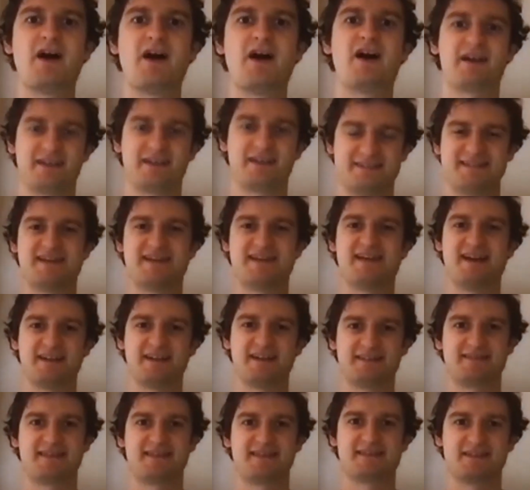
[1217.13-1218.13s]
I can see.
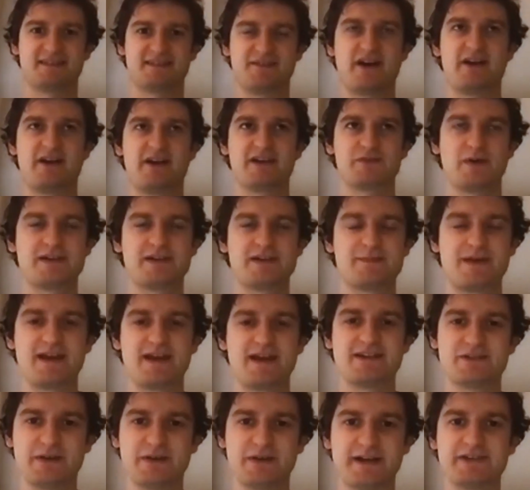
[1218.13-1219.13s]
That's a very nice way to play
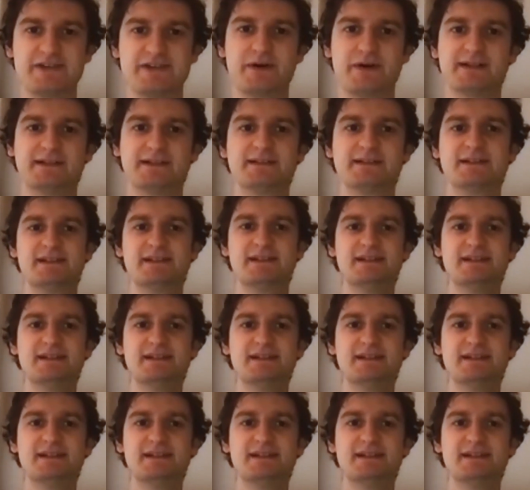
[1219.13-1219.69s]
into it as well.